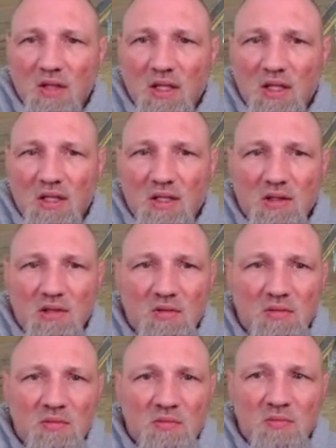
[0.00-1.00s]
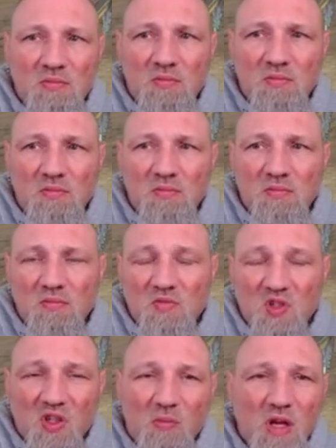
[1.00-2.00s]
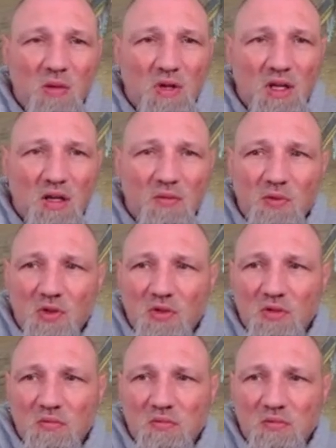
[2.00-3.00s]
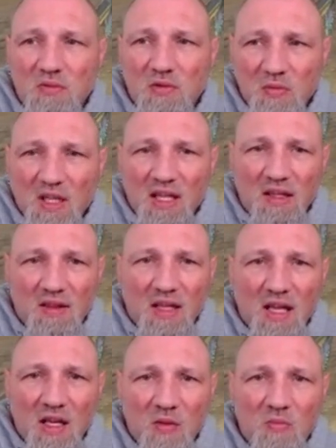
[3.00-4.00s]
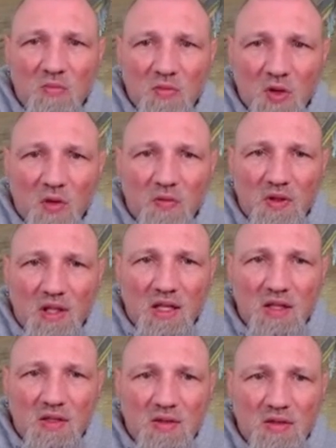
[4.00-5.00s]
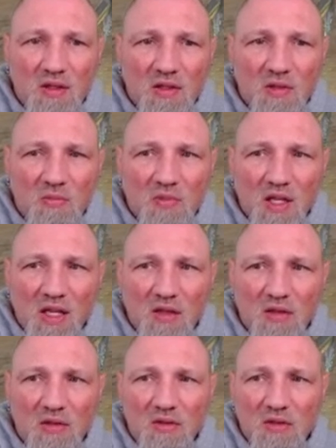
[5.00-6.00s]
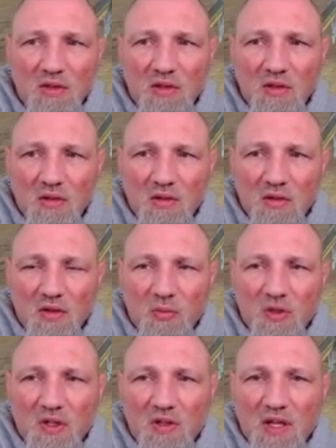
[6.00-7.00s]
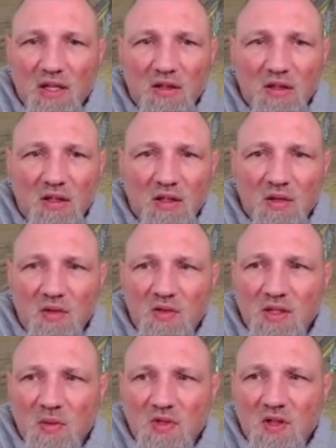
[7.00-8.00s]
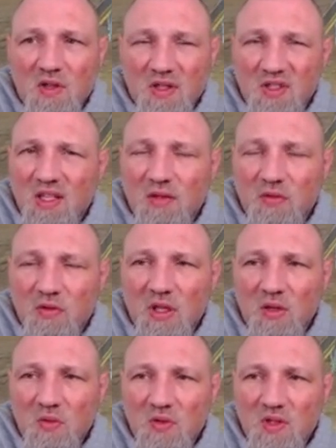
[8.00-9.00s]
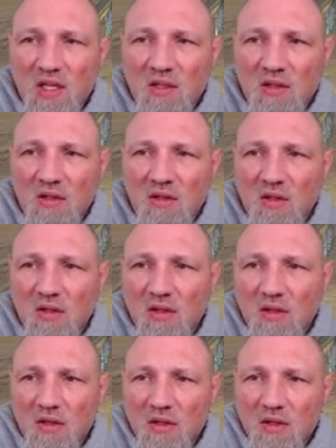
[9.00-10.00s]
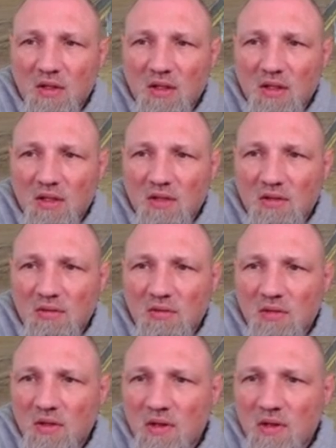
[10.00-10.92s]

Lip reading: So he may be helpful beginning of the game. You know, if you need a healer, you know, depending on how your luck goes, that was the hardest thing for me, was getting good